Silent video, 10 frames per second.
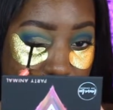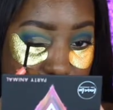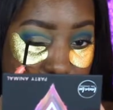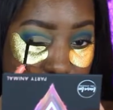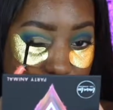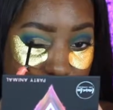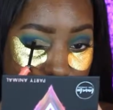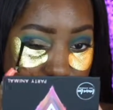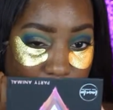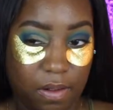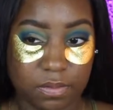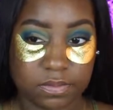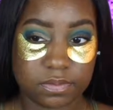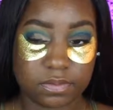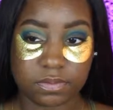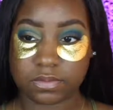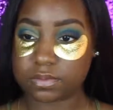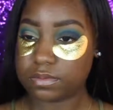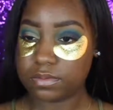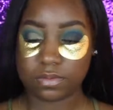and I'm using an
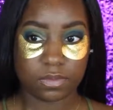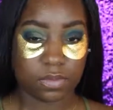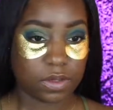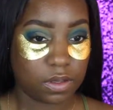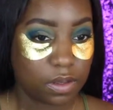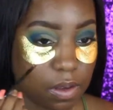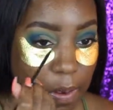angled brush.